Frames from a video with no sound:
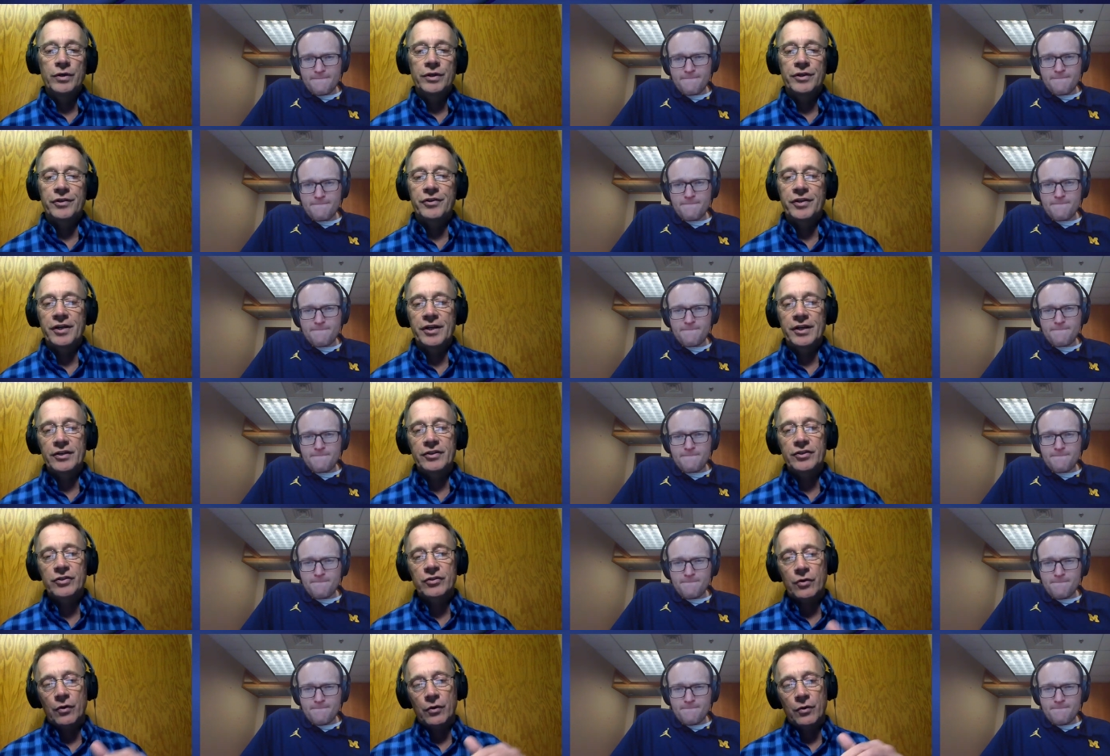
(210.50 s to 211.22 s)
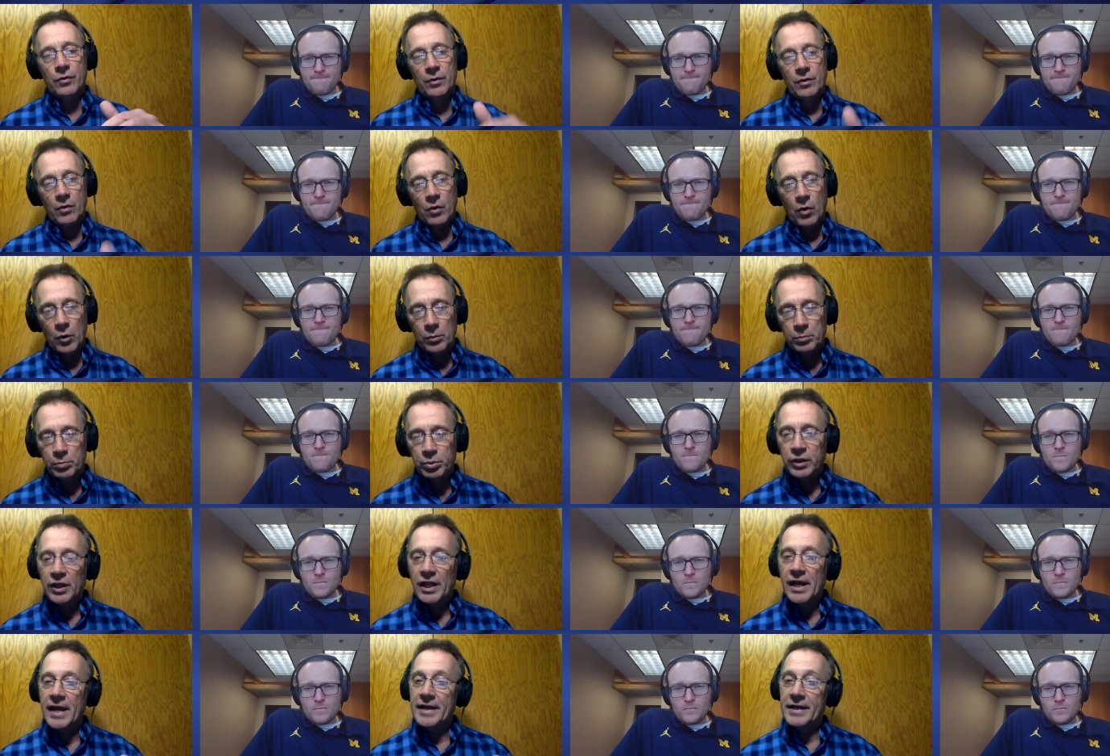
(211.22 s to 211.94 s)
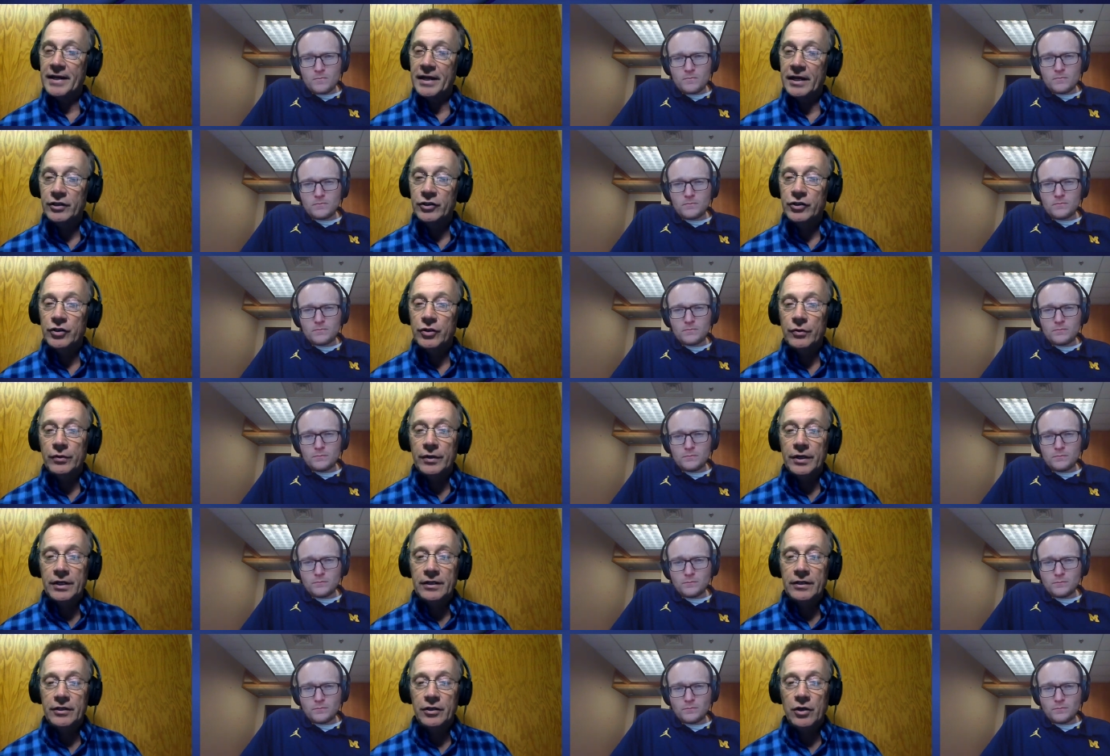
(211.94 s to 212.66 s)
Speaker 1: with this or, or played
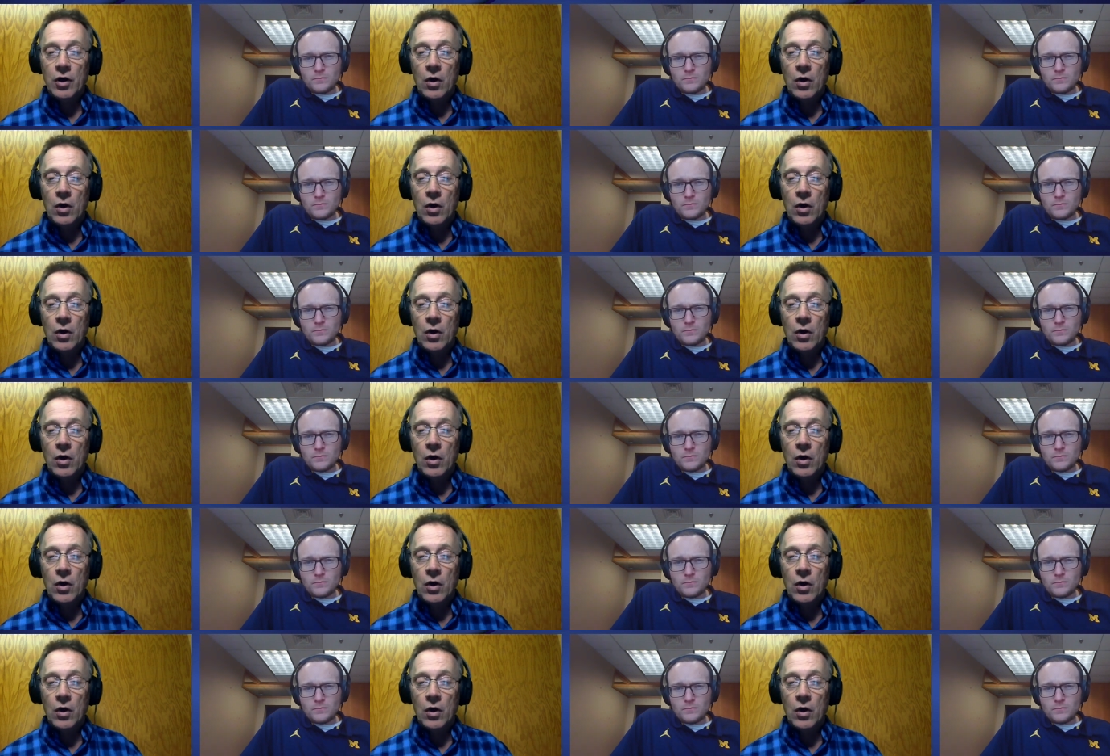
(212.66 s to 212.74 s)
into it,